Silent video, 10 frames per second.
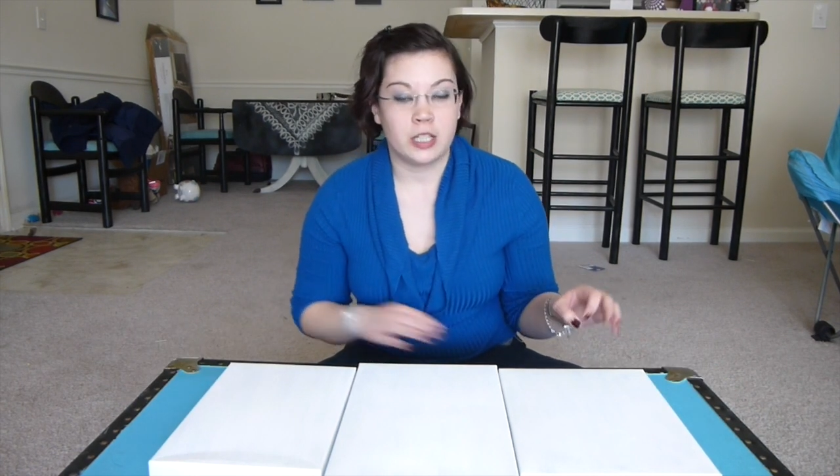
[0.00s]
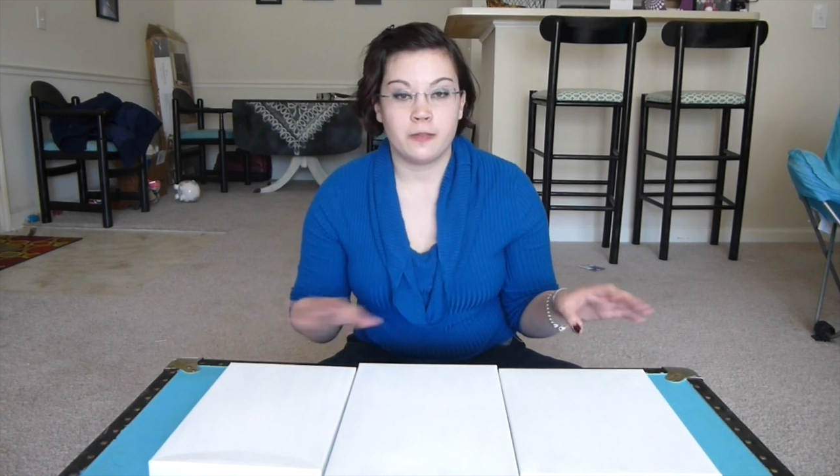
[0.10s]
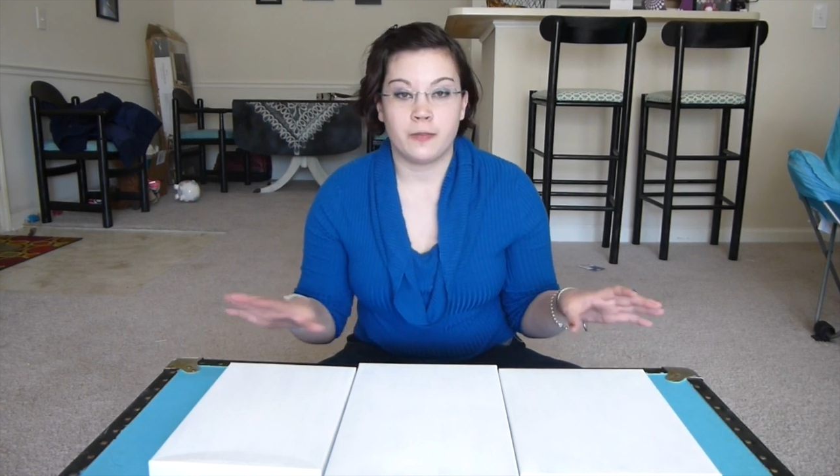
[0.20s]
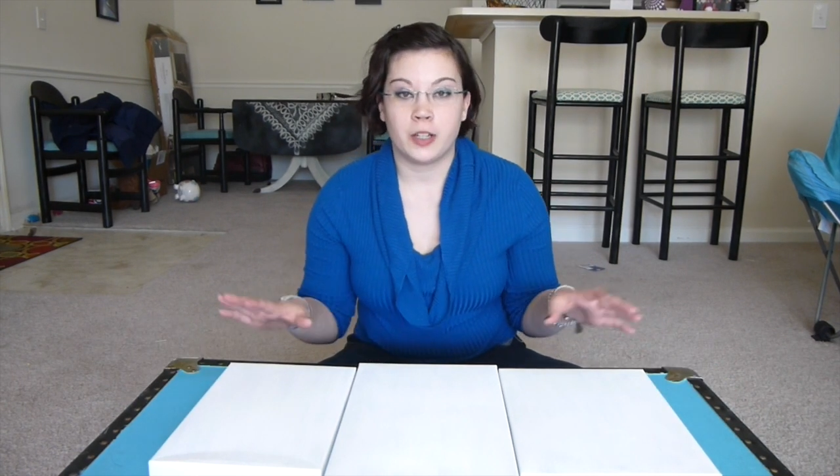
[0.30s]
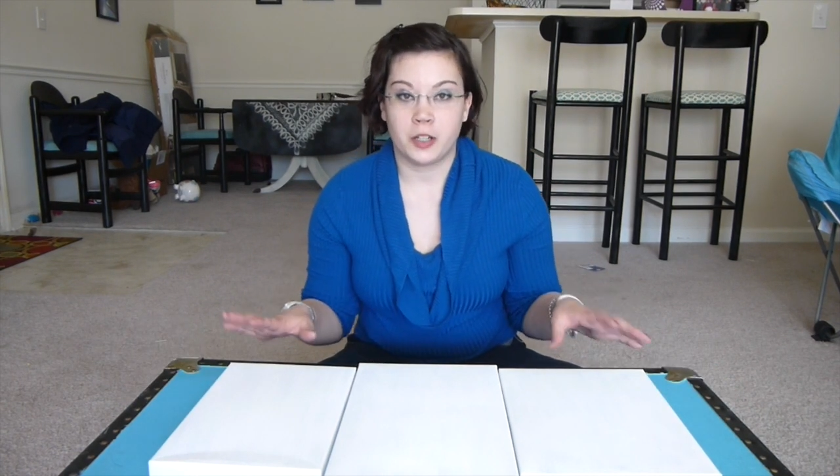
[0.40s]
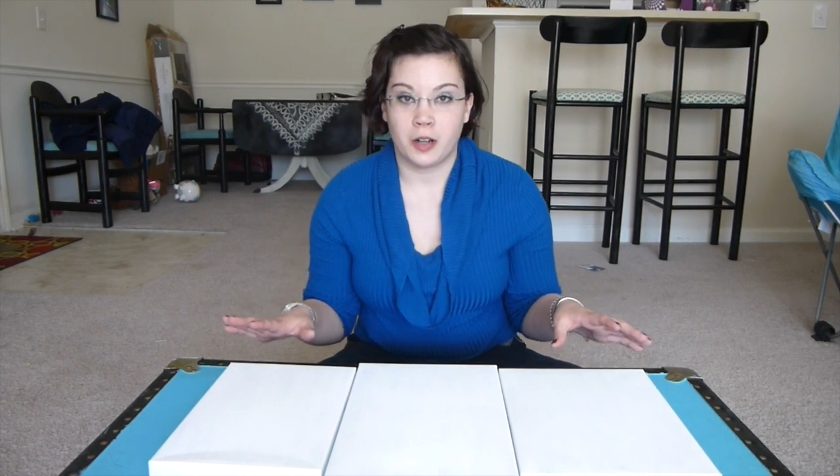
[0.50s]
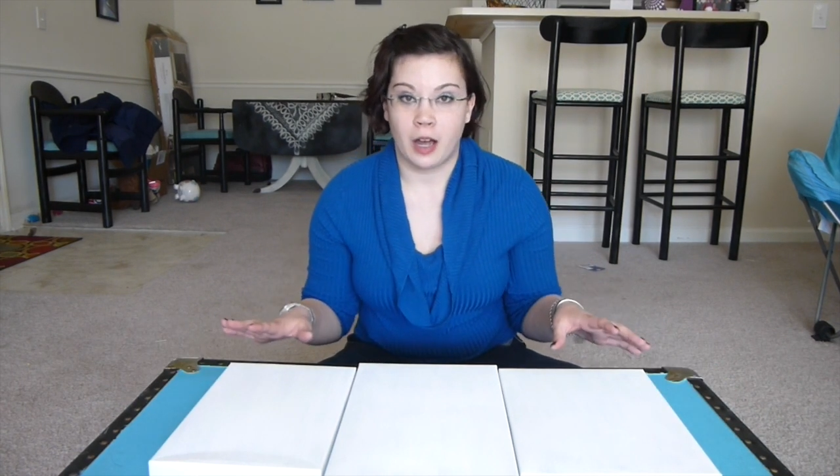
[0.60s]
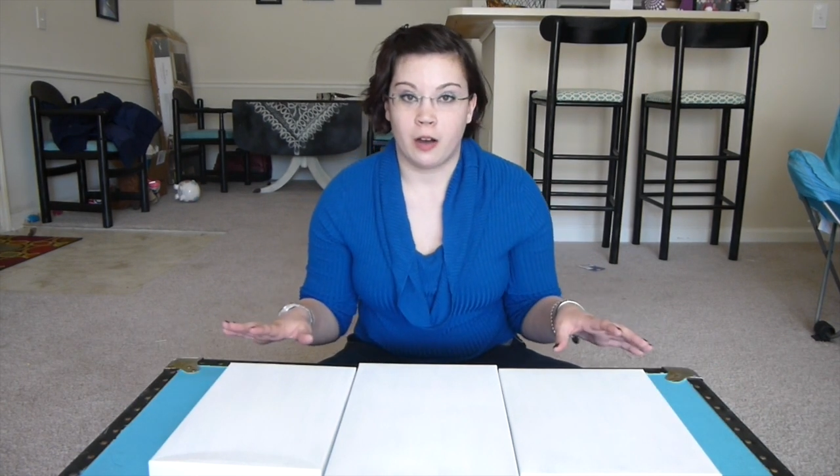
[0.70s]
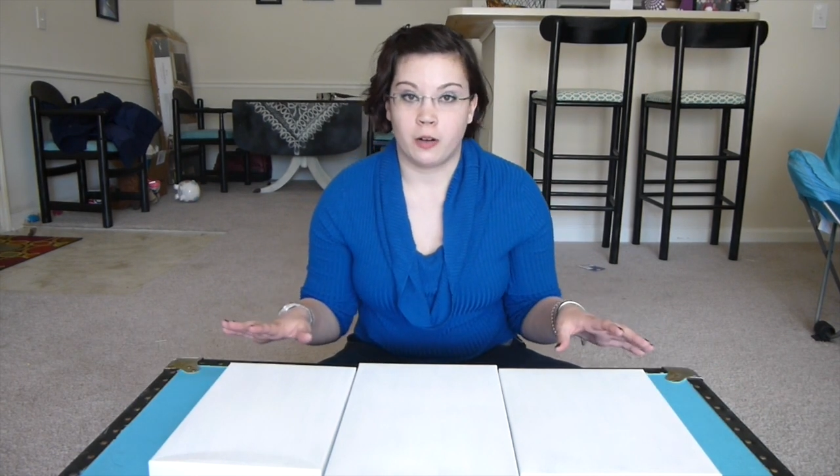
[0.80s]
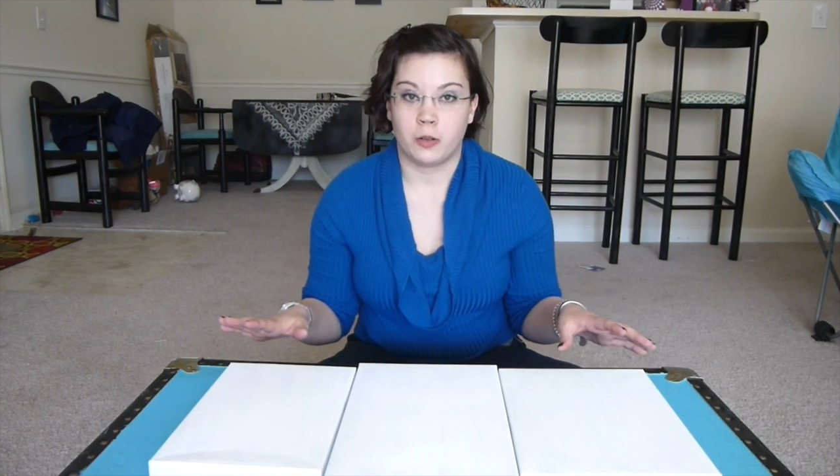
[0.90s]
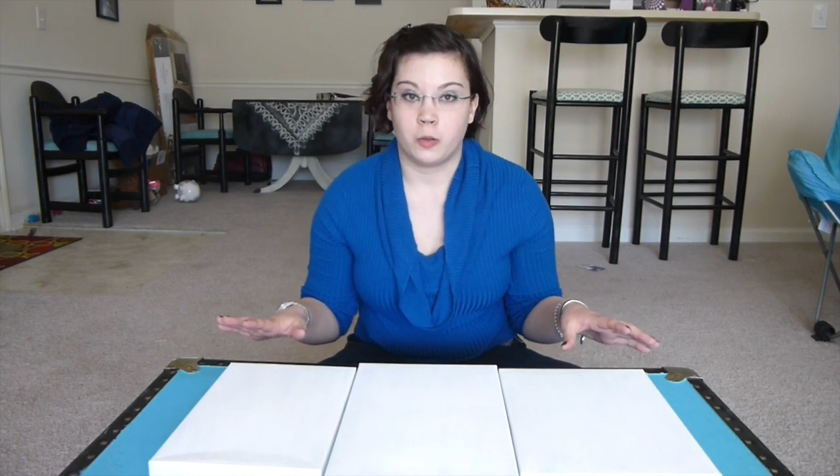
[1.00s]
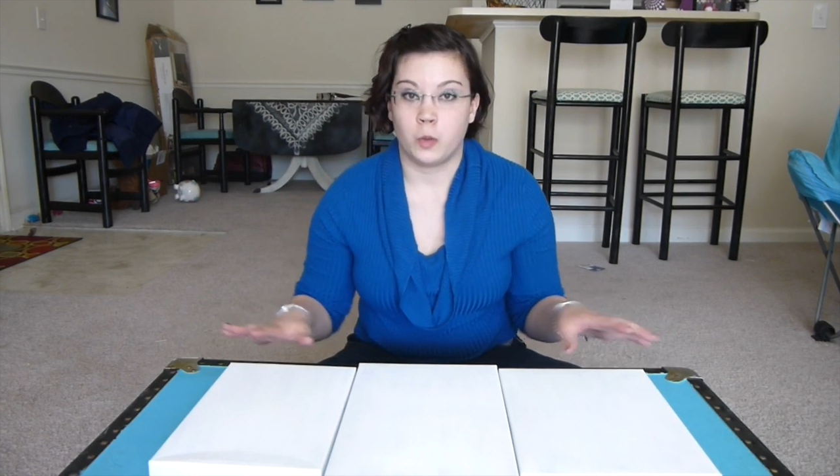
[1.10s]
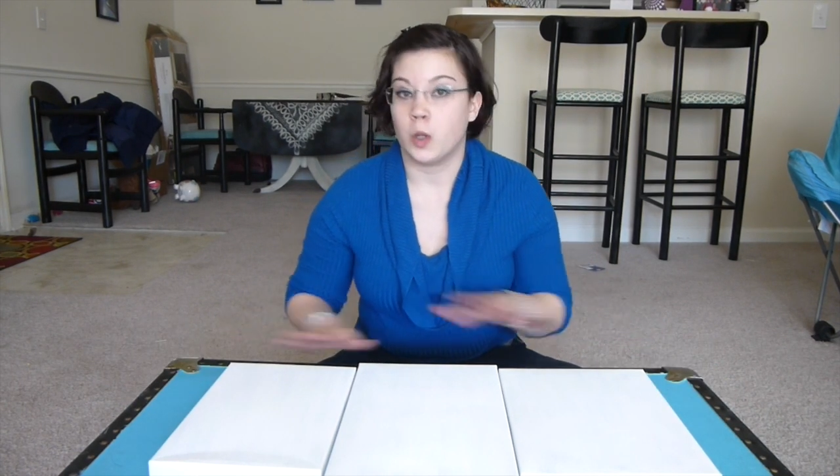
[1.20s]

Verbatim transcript: need to figure out